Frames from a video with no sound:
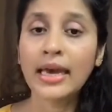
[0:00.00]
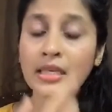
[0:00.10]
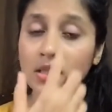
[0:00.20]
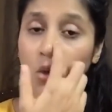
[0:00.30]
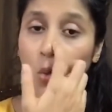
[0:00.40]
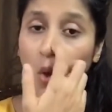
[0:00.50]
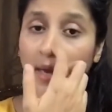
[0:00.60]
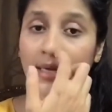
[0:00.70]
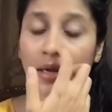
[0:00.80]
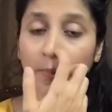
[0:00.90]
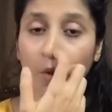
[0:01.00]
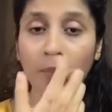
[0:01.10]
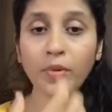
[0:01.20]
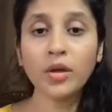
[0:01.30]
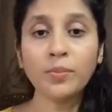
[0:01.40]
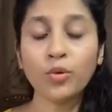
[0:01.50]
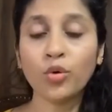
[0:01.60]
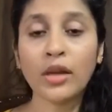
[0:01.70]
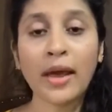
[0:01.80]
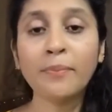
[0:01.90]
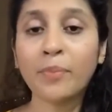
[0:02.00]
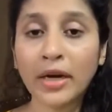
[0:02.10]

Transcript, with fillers: is quite a popular program,